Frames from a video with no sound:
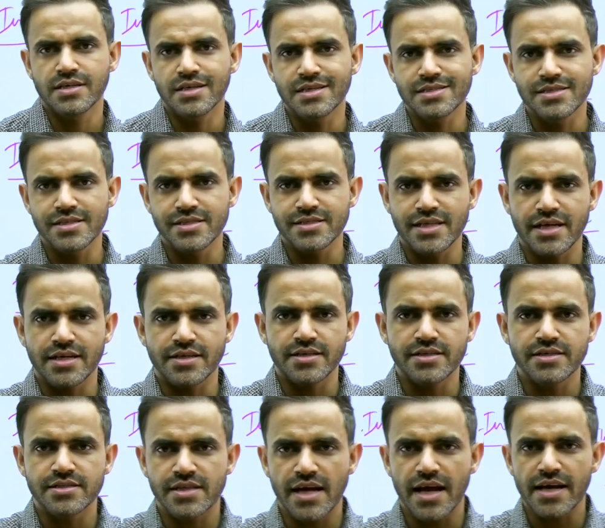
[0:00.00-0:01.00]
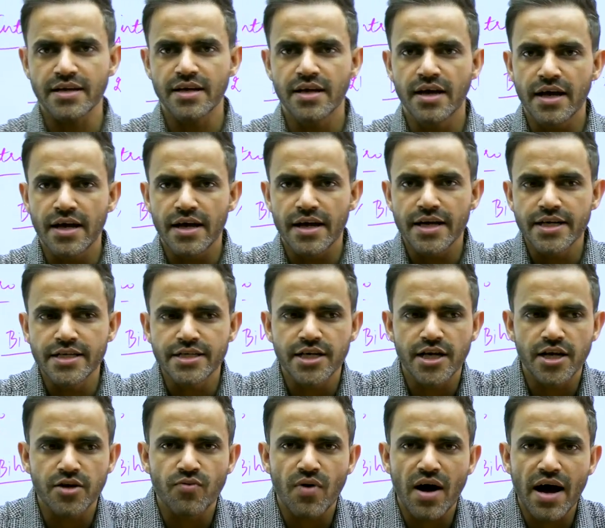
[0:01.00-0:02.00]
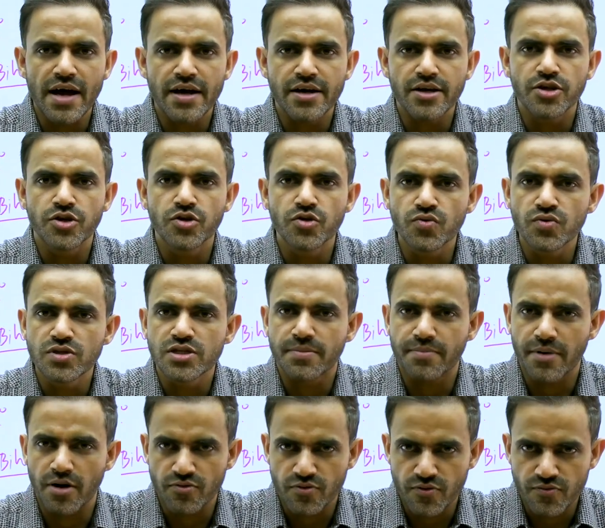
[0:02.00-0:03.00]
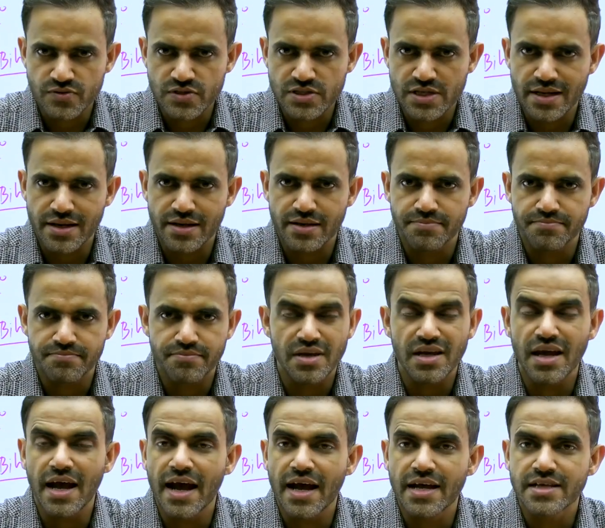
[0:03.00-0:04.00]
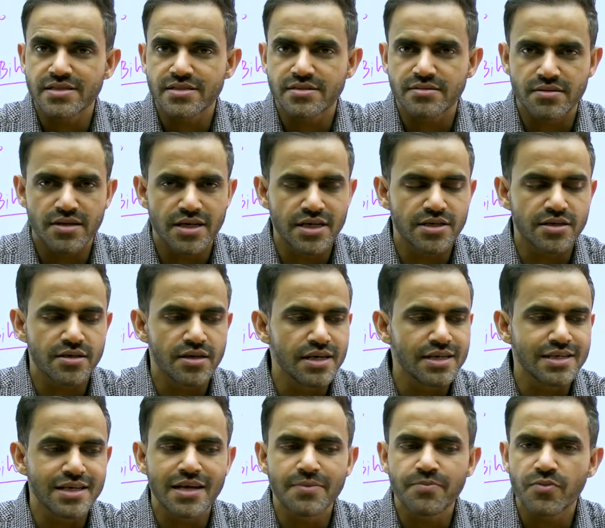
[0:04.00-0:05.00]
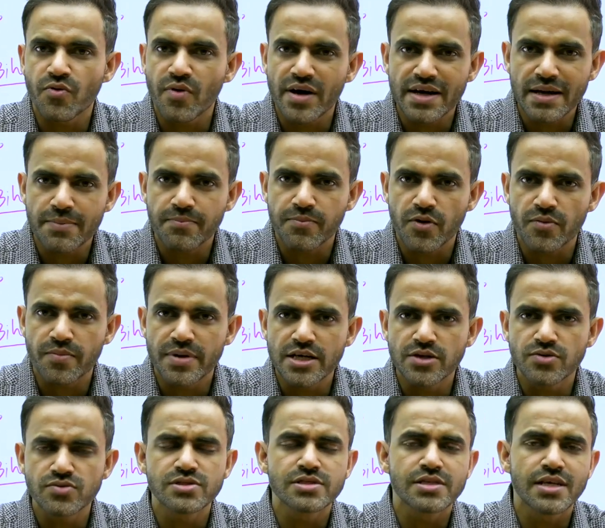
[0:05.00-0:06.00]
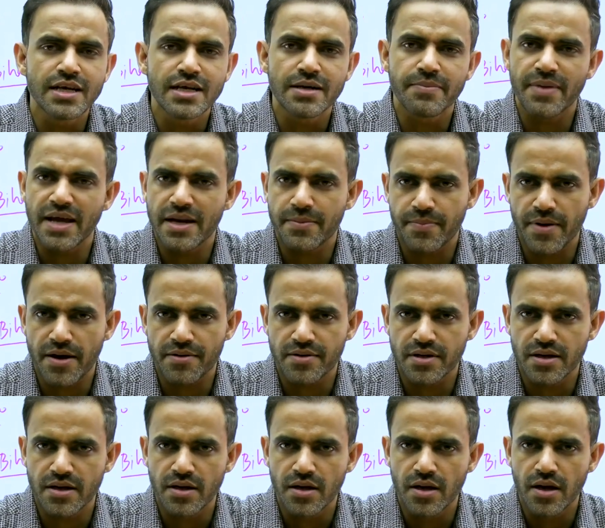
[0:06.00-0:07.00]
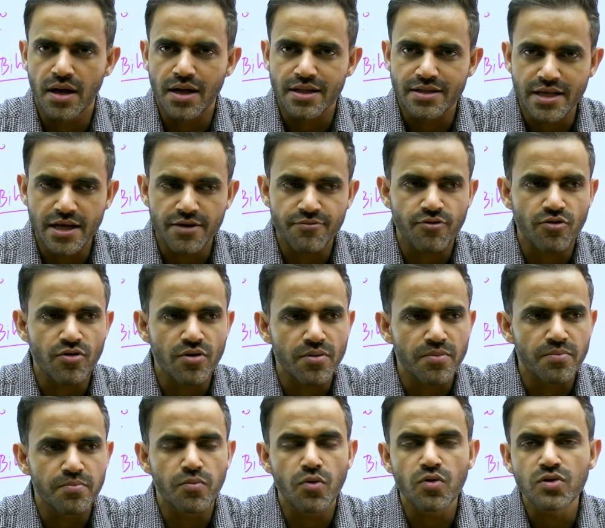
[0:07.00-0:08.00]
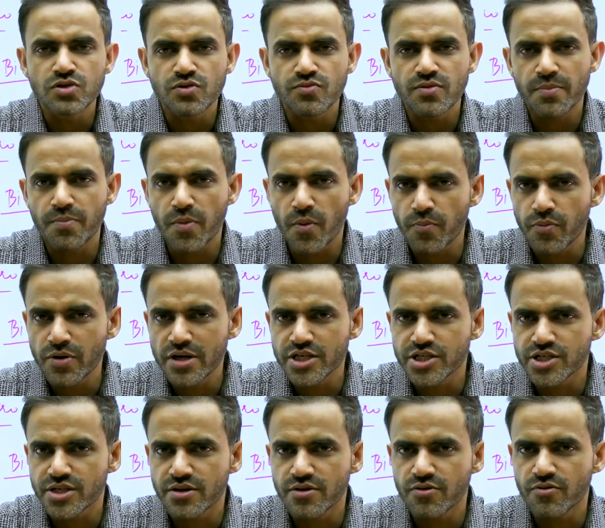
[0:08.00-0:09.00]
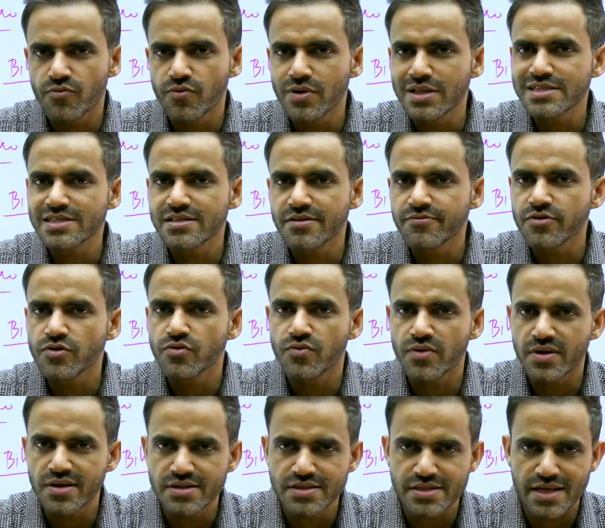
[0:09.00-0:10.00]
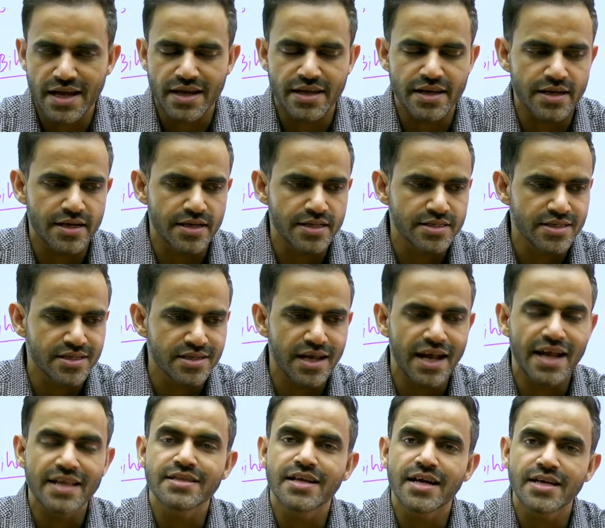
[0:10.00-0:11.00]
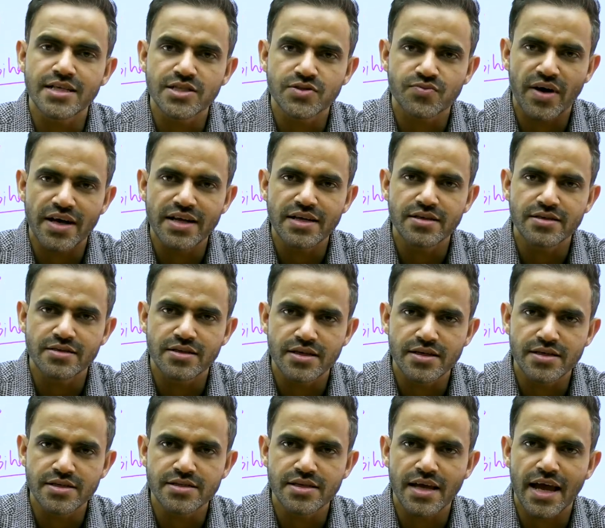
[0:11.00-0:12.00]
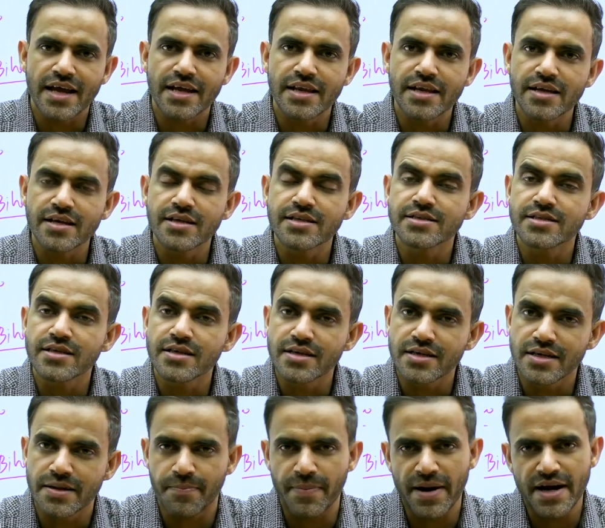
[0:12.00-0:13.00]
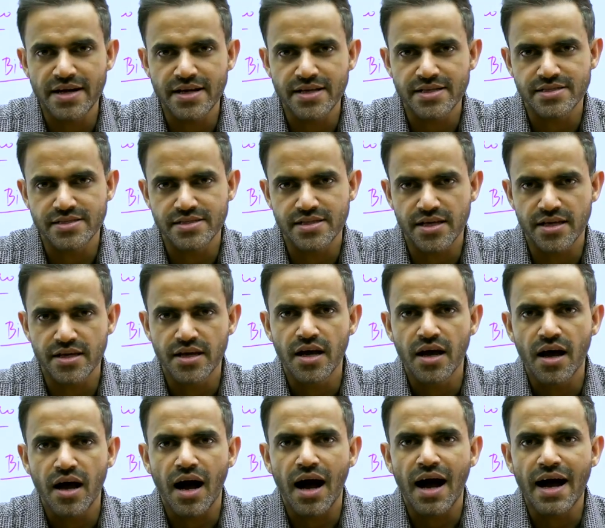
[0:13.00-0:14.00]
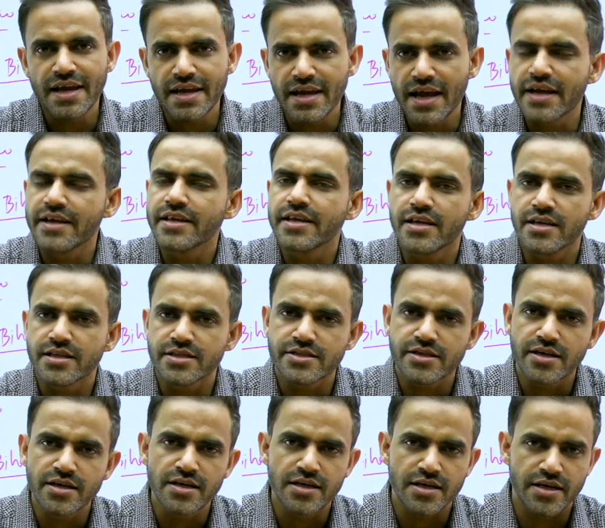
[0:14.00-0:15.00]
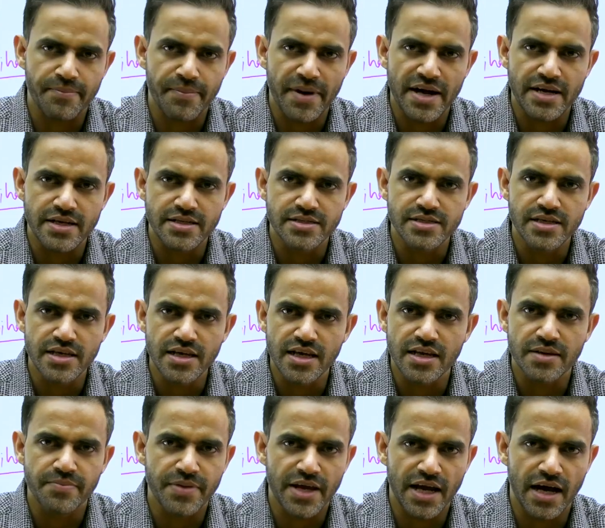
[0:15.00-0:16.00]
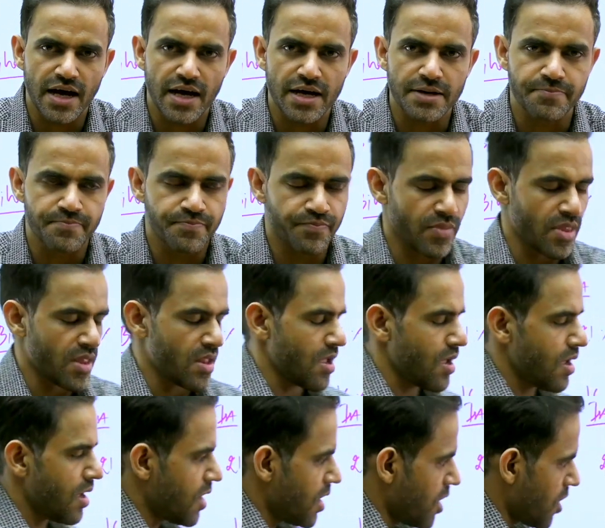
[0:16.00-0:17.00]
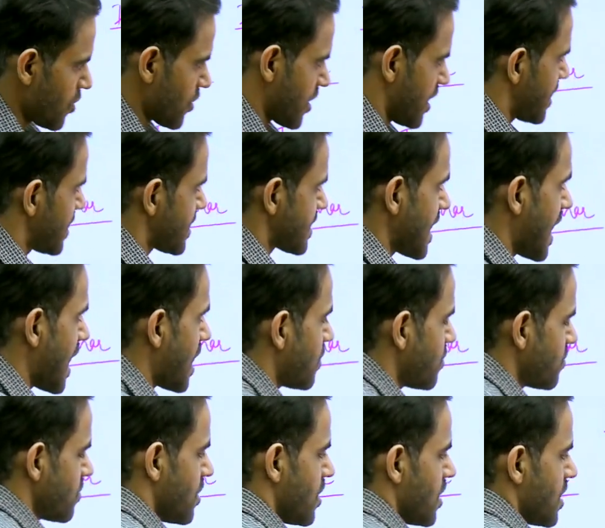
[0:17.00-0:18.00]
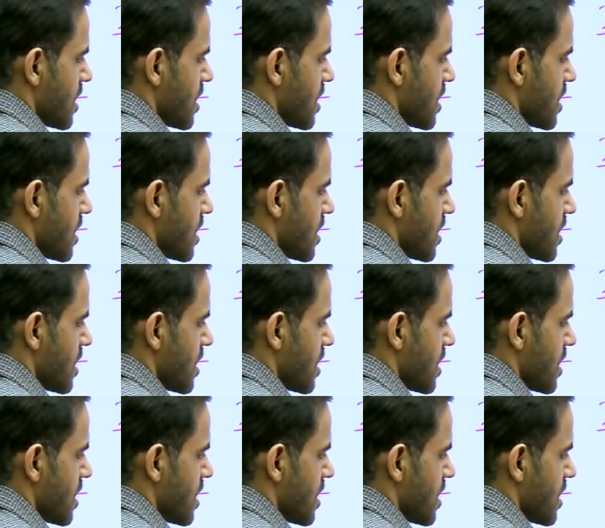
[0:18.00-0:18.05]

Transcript: tertiary sector is that it requires huge amount of skill, as it can provide employment to skilled manpower. Therefore most of the population will shift towards agriculture, and that is why there is agricultural dependency, high agricultural dependency in Bihar. Okay, now